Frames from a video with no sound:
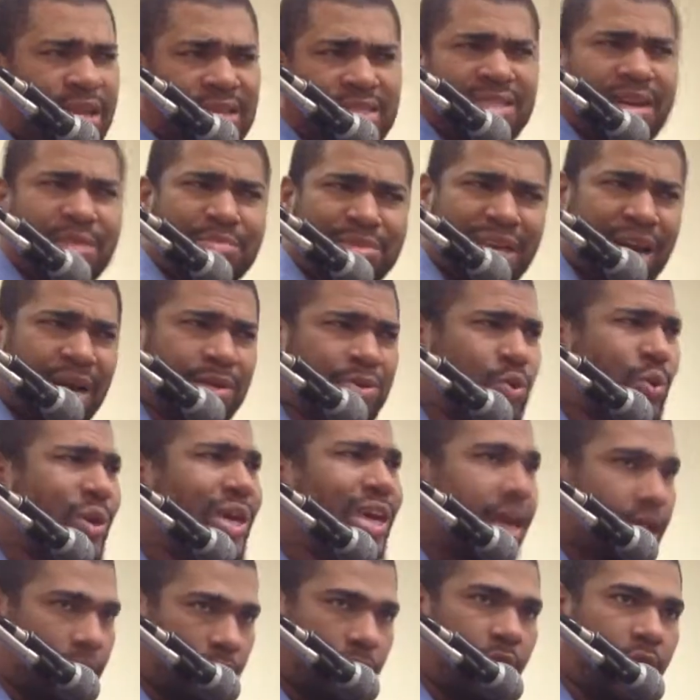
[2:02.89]
then sometimes we
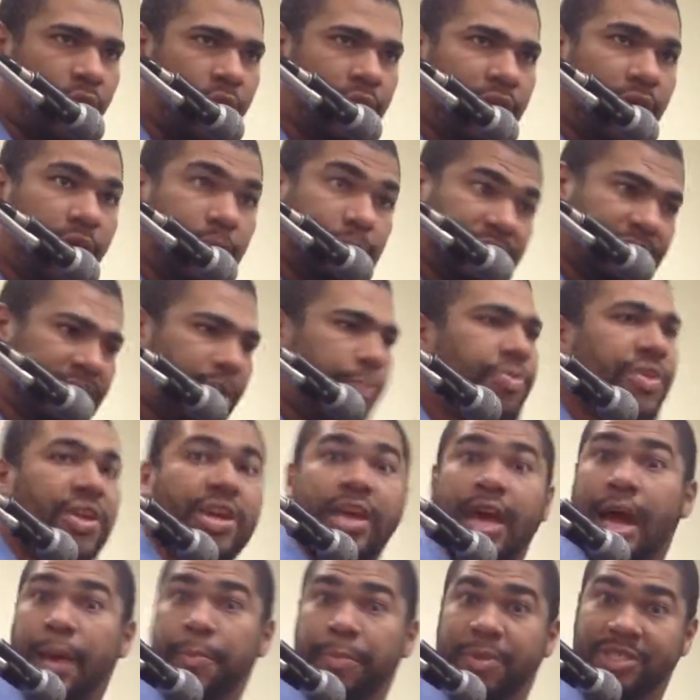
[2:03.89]
get caught up. Something
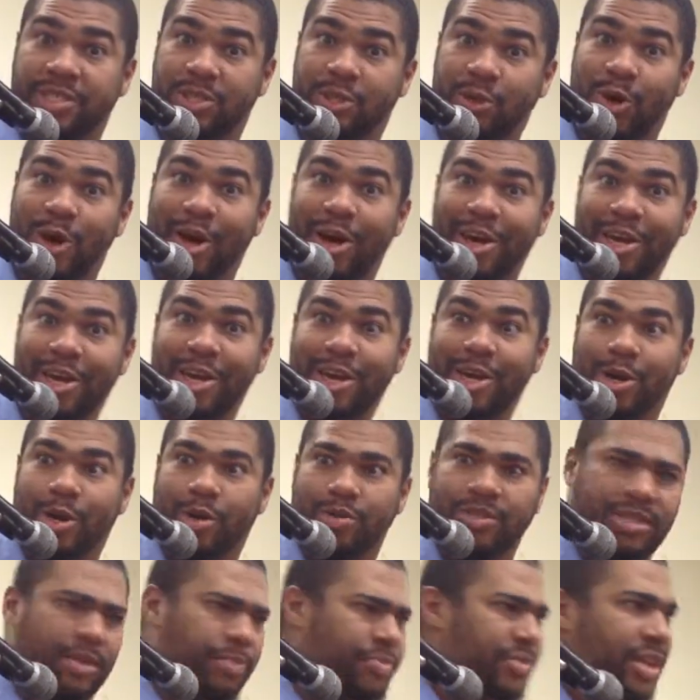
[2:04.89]
happens to our ego.
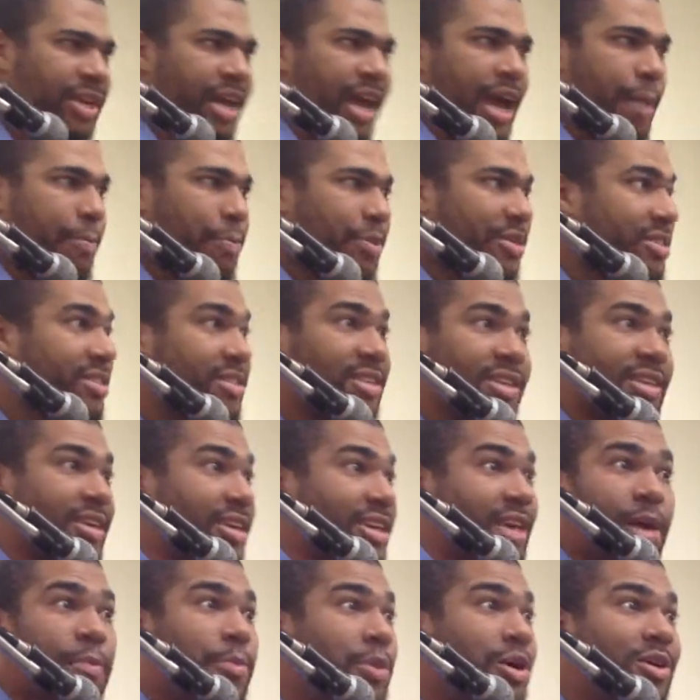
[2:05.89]
Something happens to the
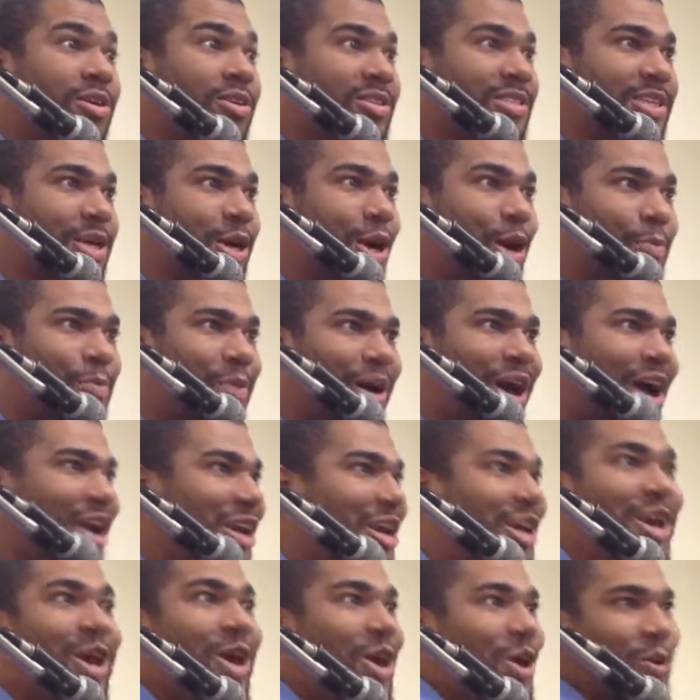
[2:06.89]
chemicals in our
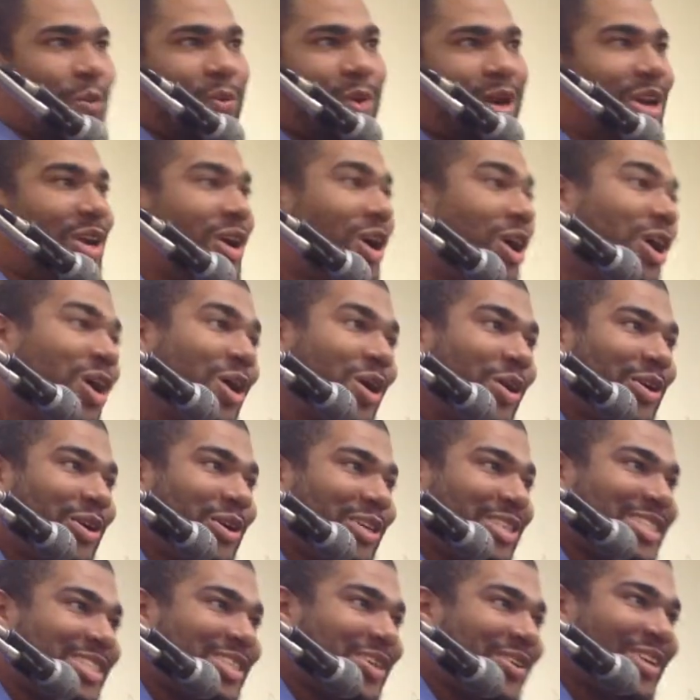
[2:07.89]
body when, oh,
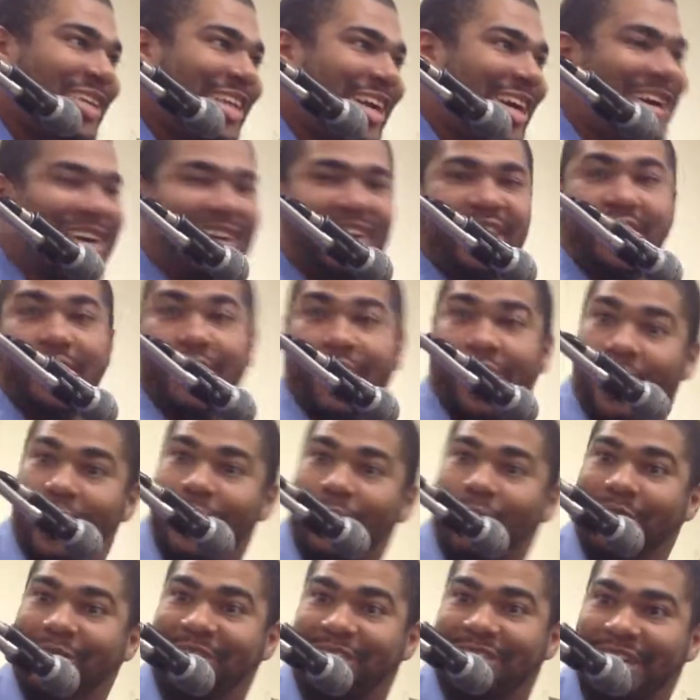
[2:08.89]
you're so learned.
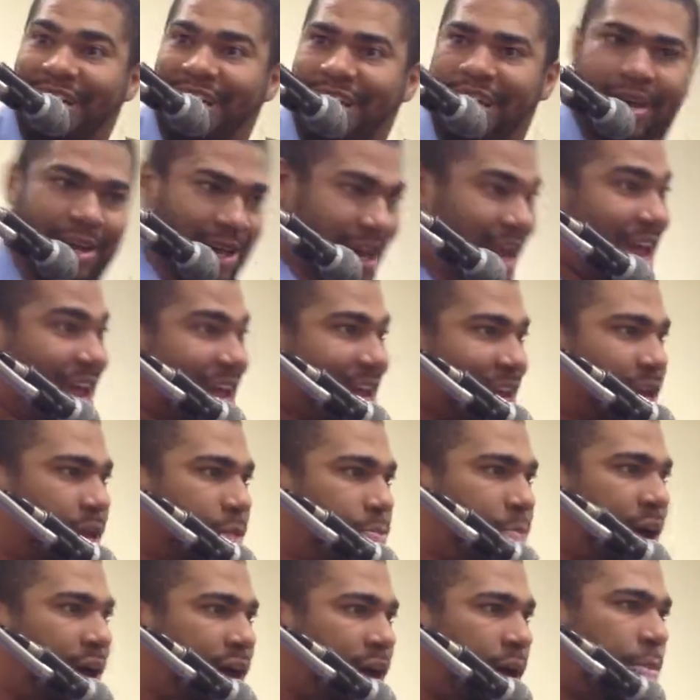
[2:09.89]
Oh, shit, hey,
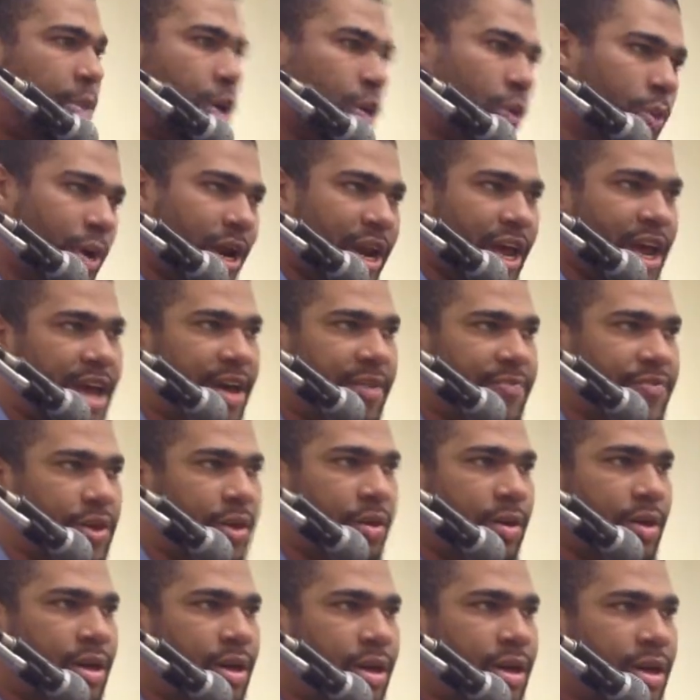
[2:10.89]
Imam, or what
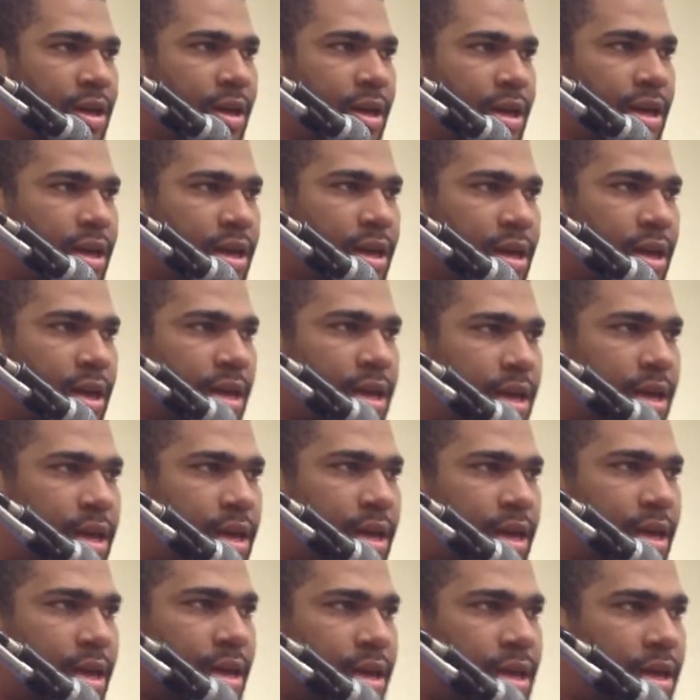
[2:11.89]
have
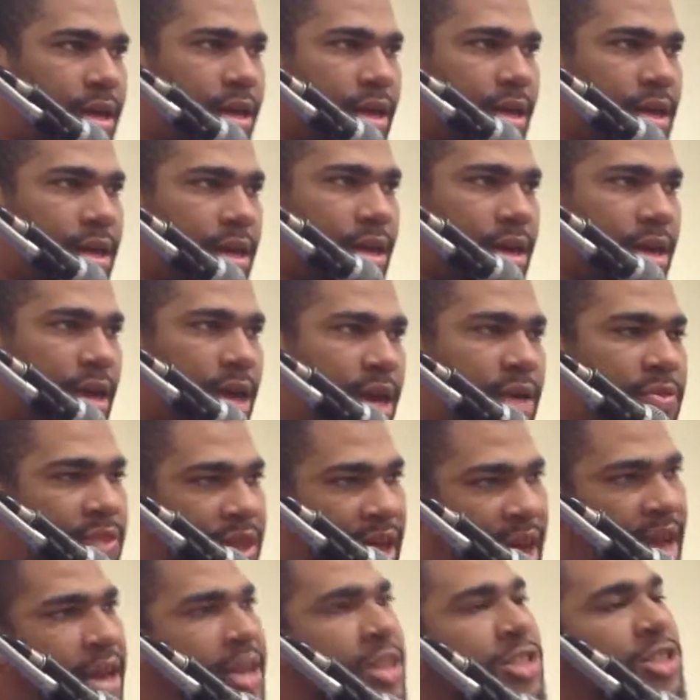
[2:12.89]
you. And
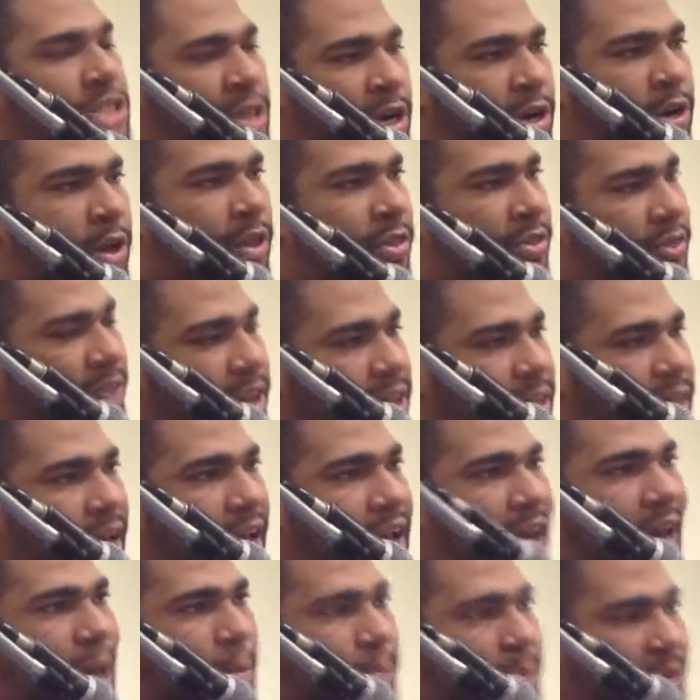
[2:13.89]
that internal thing that
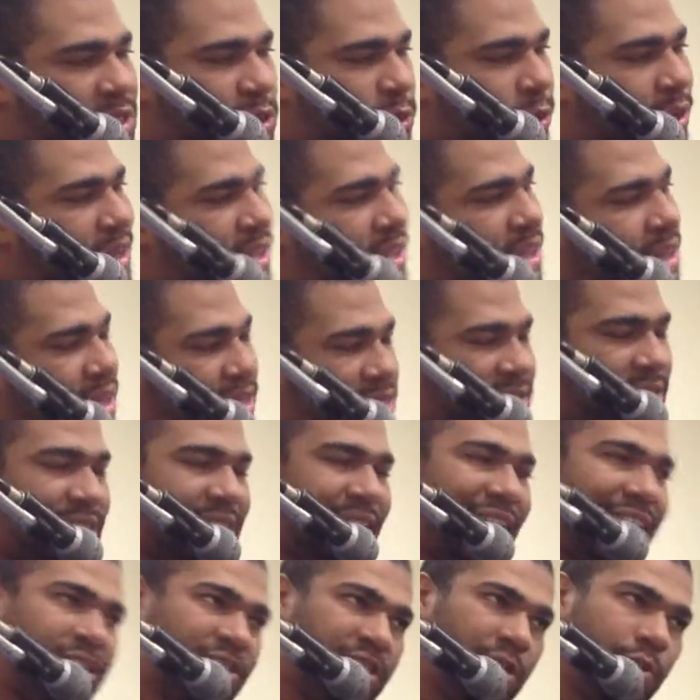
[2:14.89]
happens within us is
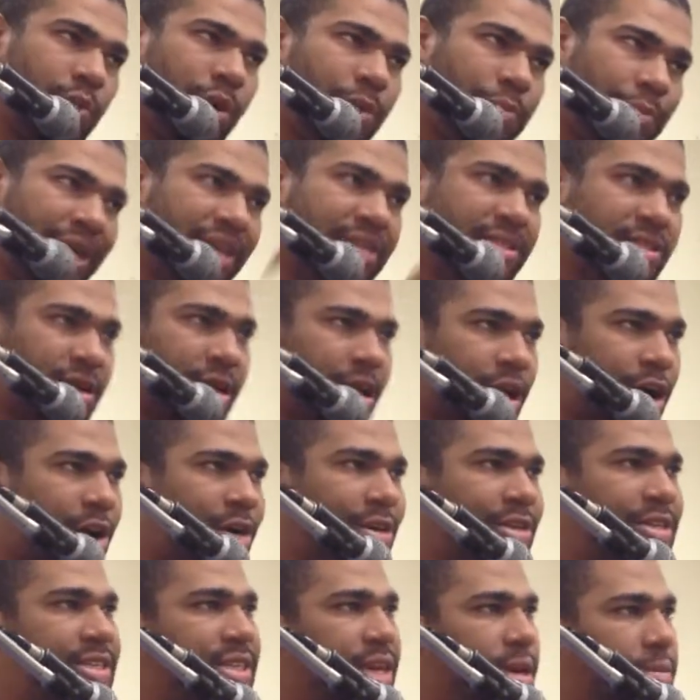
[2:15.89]
actually what makes our
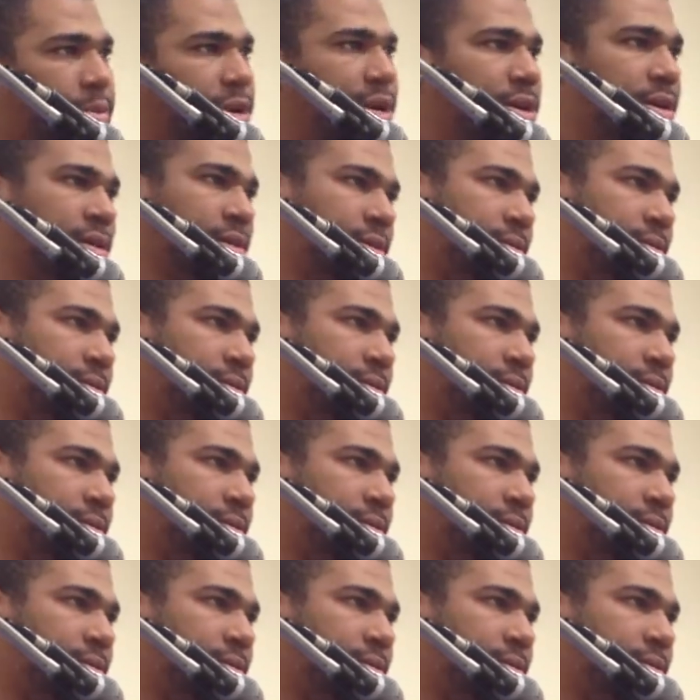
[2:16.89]
heart dumber.